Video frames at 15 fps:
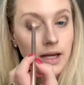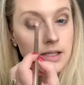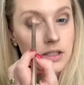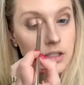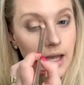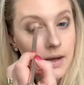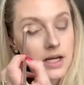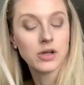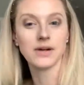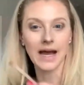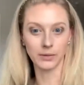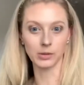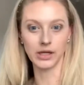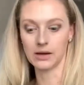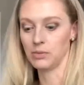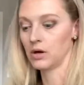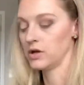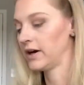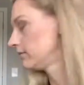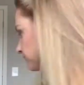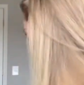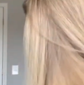And then again, just
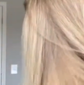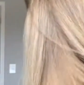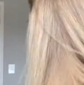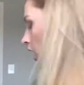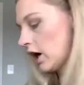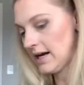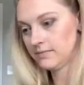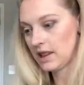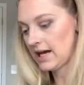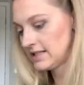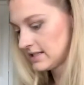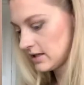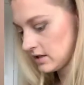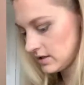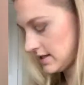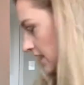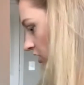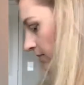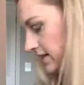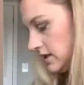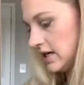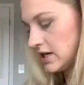softening up the lines with the eyeshadow
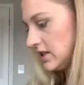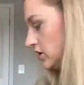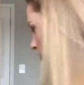brush.